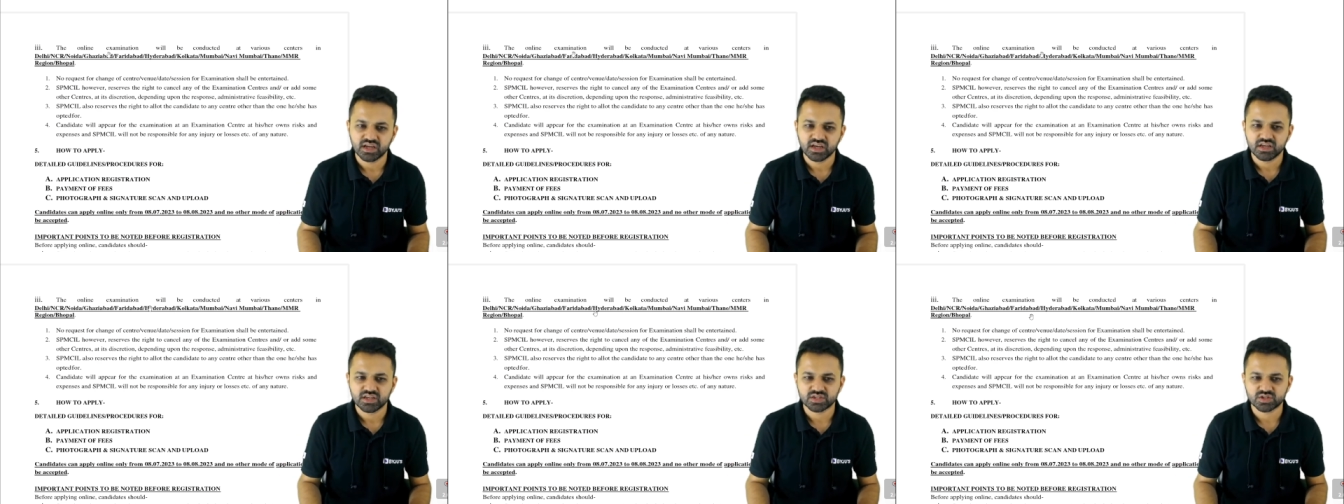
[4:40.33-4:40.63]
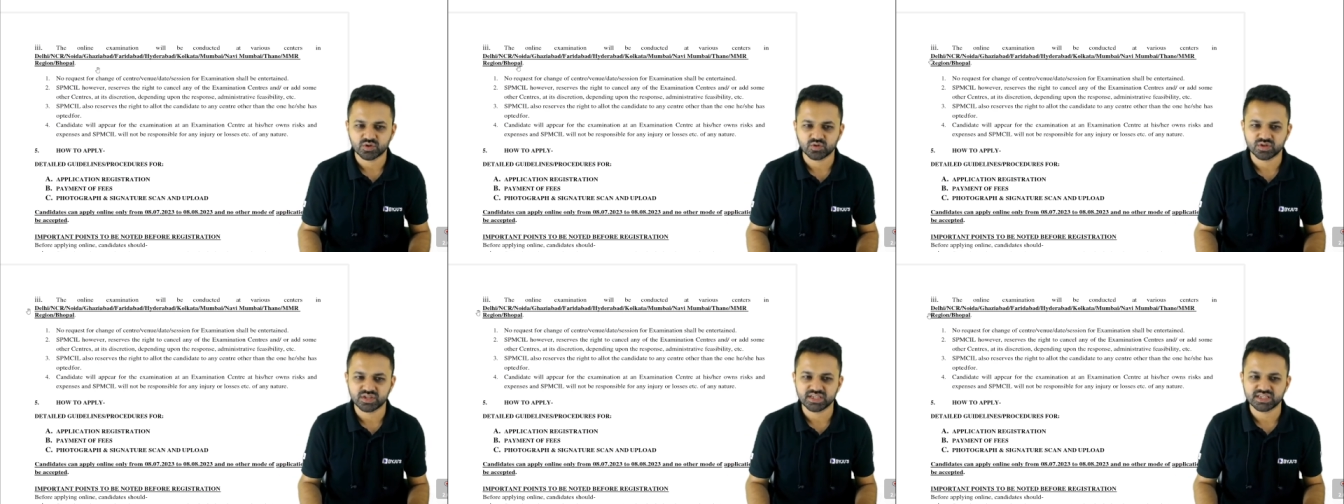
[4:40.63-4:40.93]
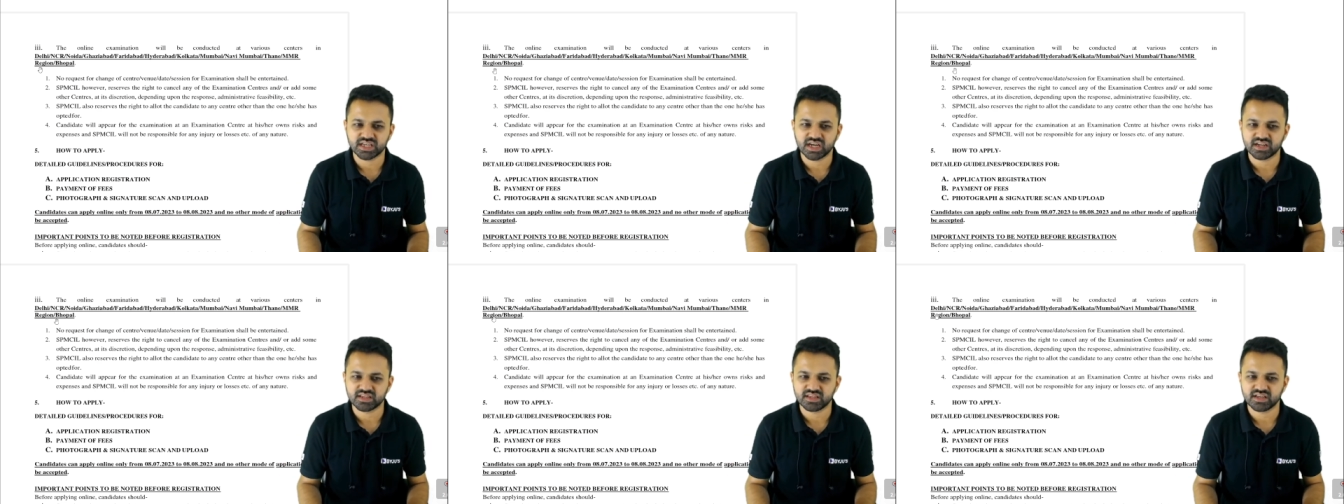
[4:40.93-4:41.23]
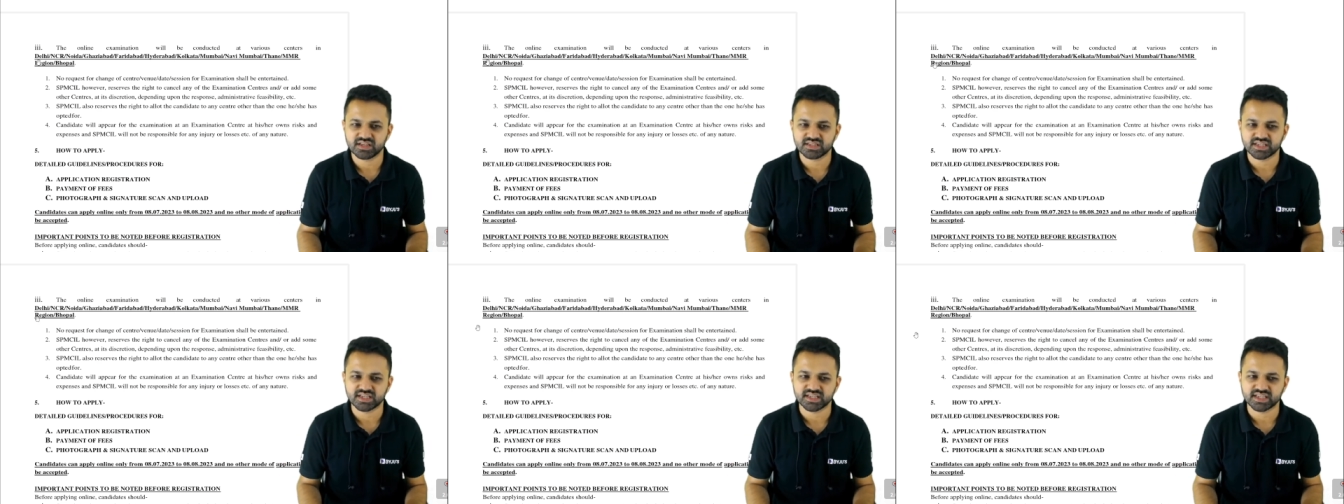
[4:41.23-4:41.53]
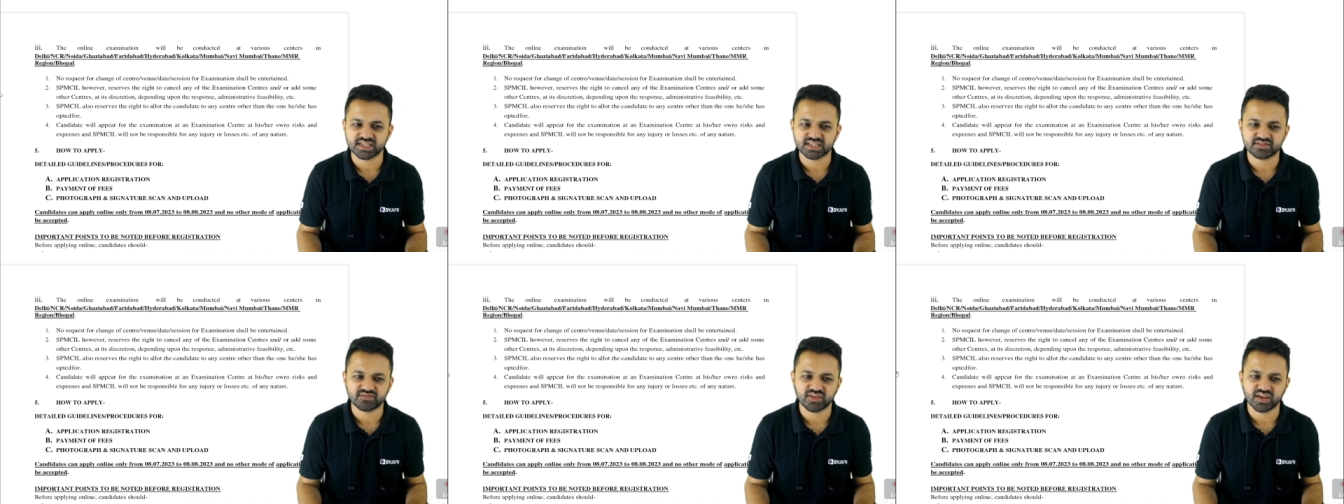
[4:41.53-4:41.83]
So these are the
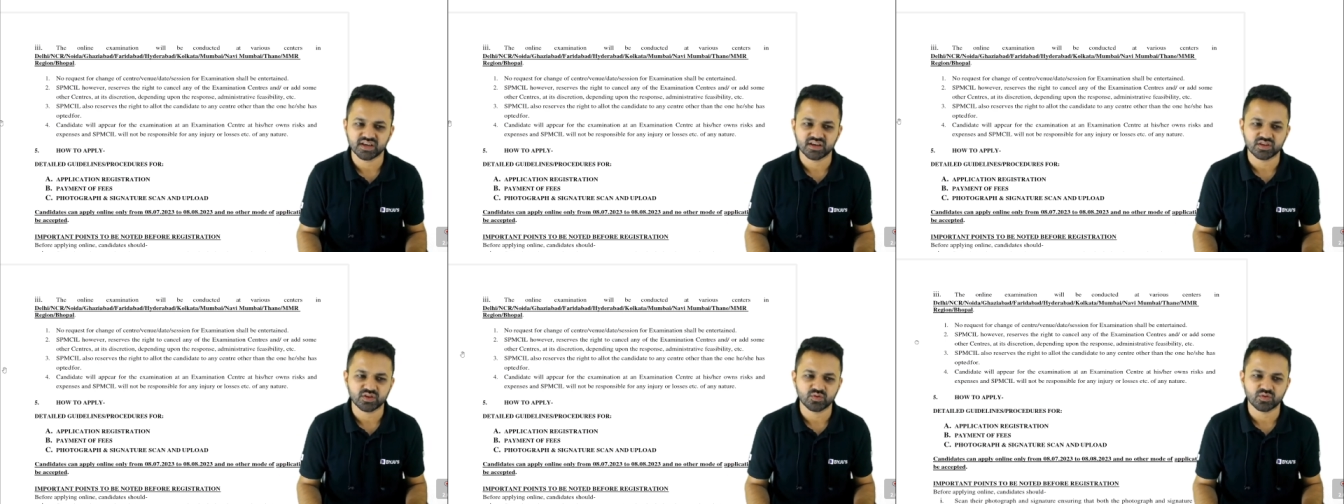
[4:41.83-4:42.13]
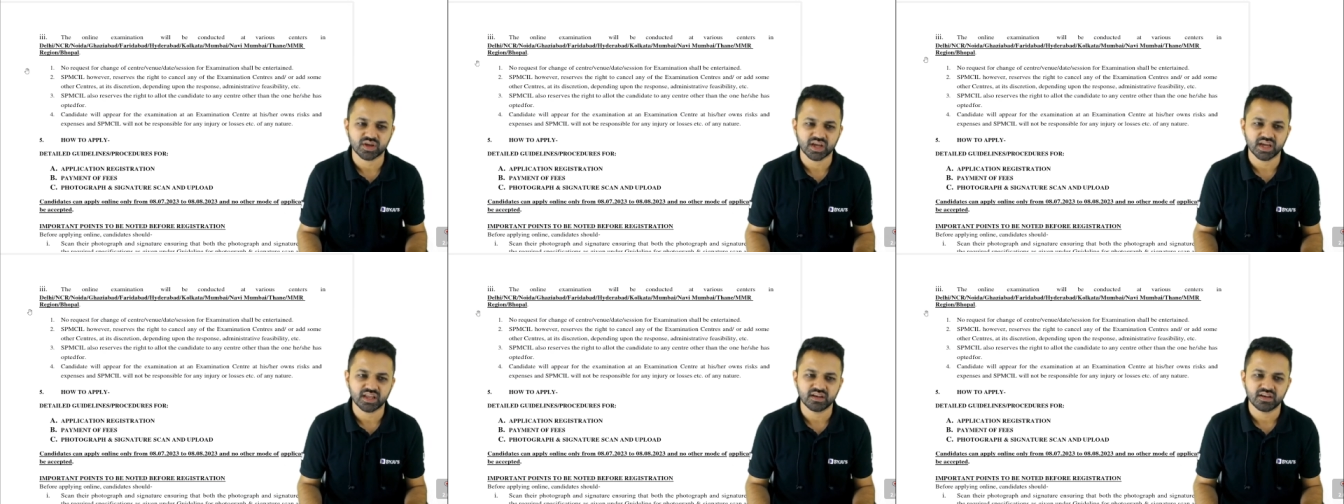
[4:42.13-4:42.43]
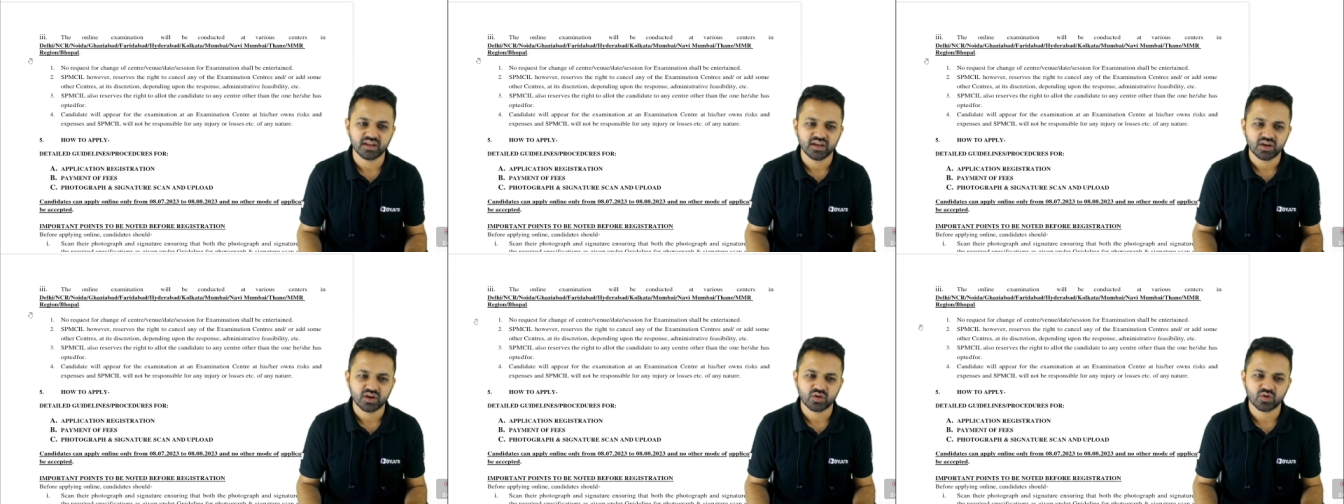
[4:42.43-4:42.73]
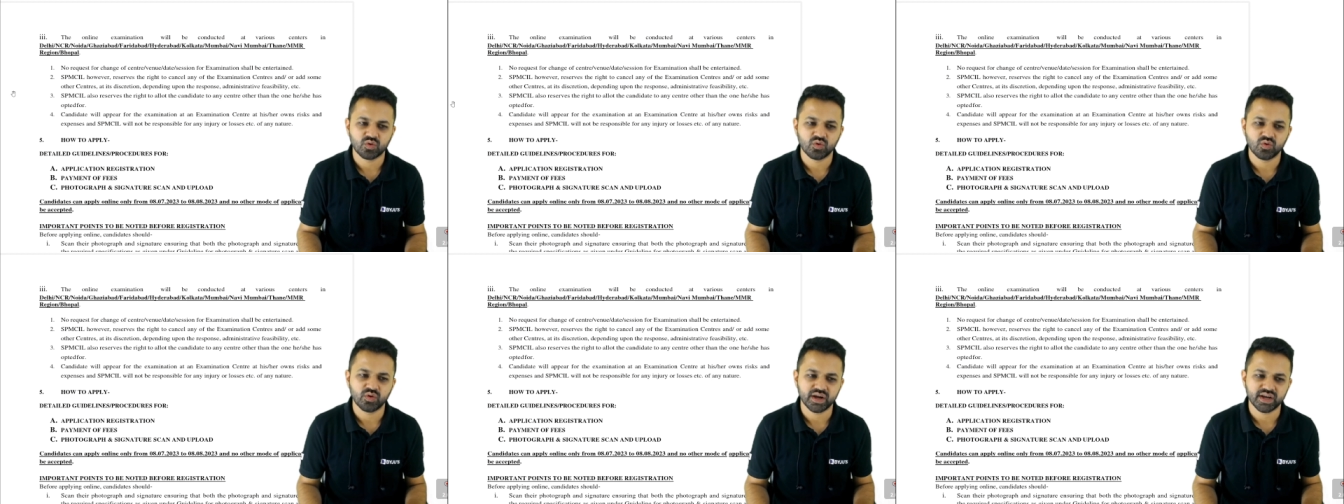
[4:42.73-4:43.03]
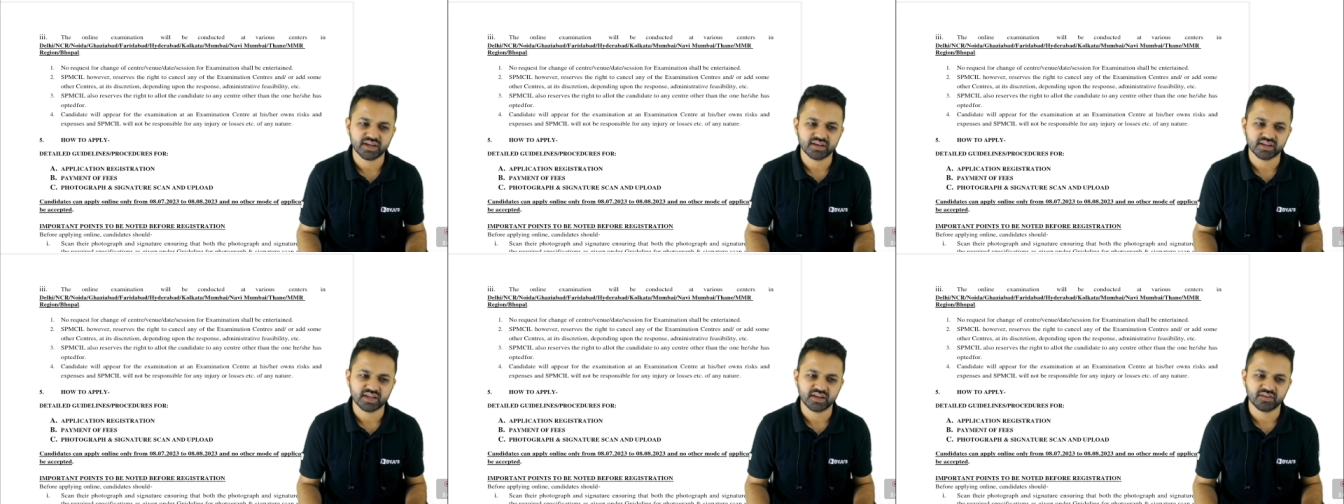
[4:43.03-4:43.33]
cities where you can go
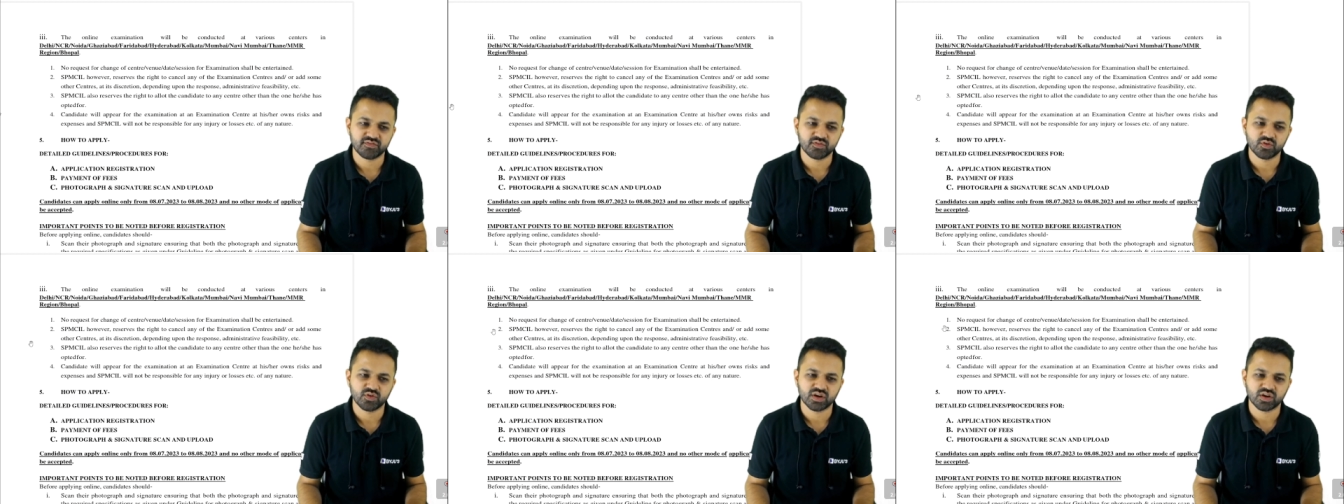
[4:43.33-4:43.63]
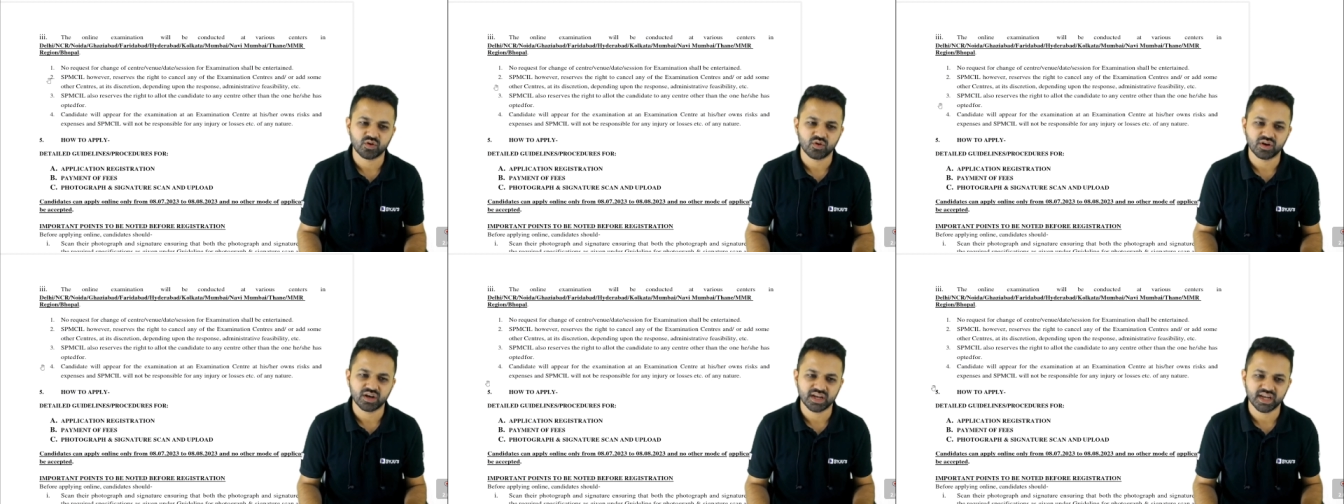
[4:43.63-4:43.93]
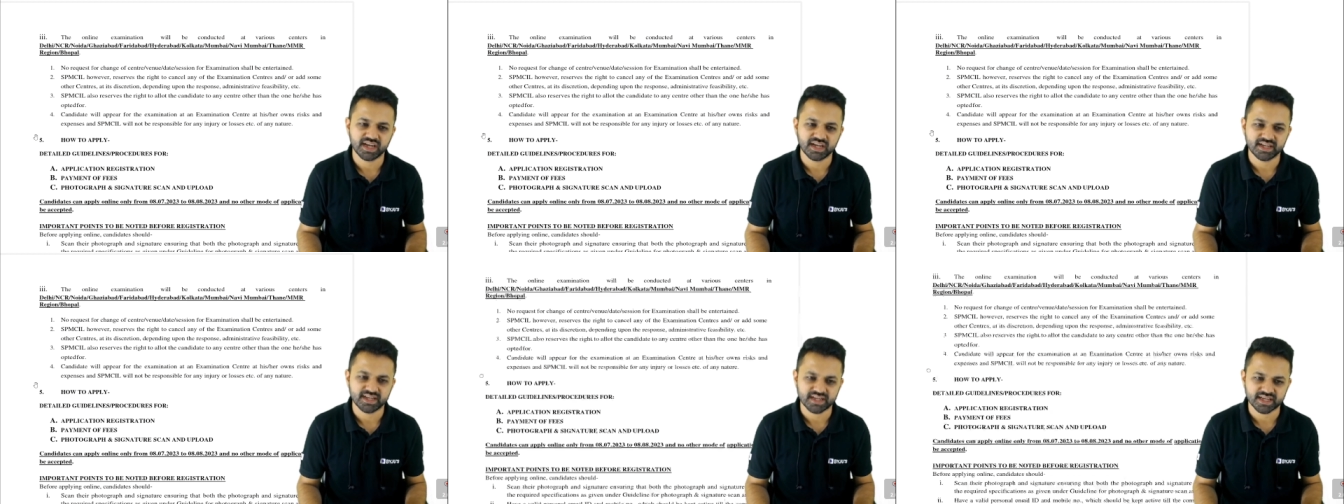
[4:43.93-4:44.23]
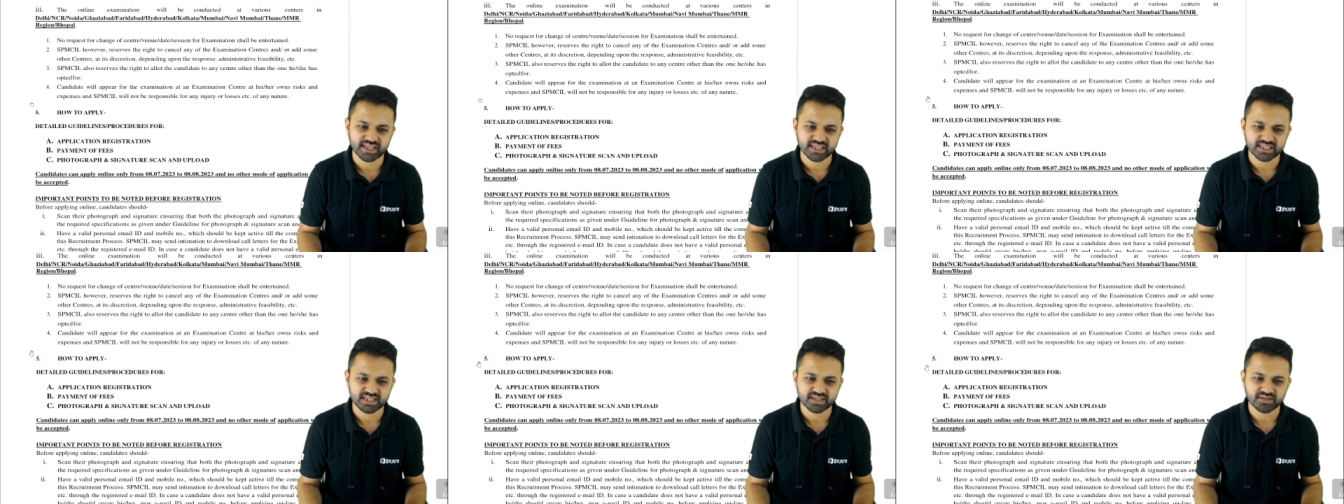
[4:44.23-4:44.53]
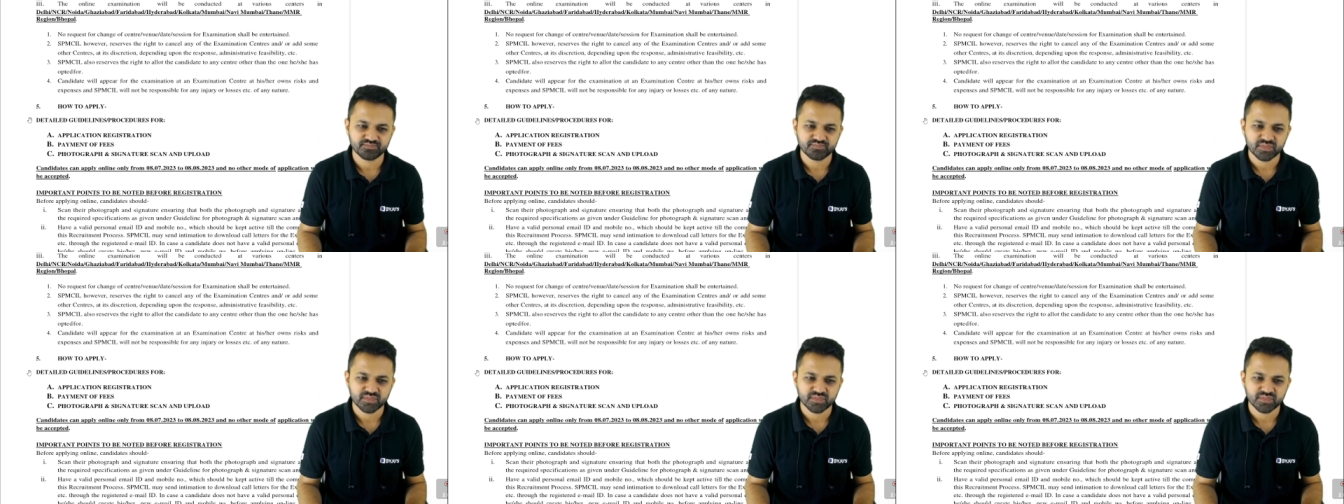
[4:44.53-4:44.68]
and give your online test.